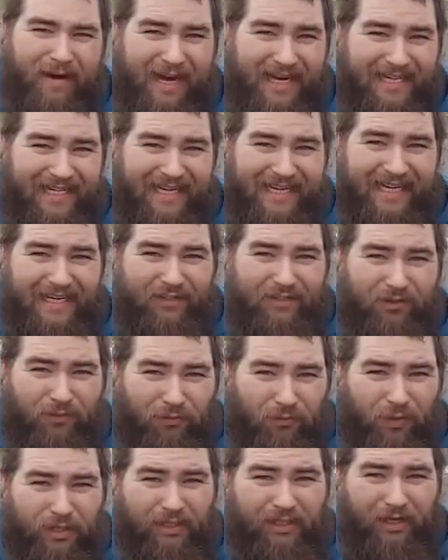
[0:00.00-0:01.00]
my knees
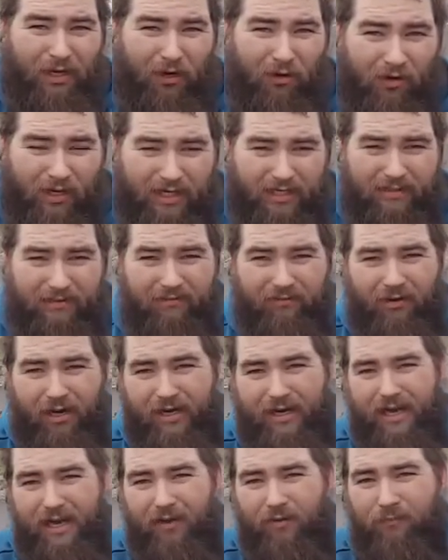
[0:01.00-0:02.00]
are really hurting
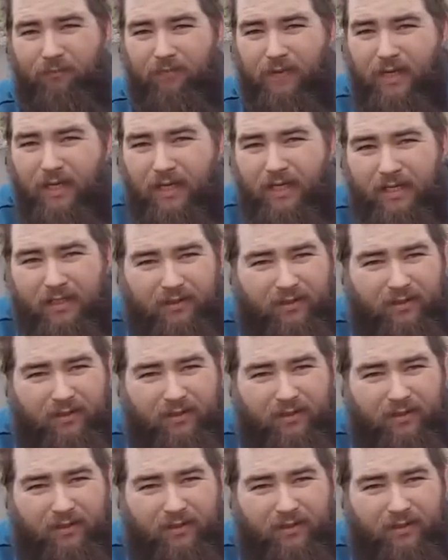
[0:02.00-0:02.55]
right now.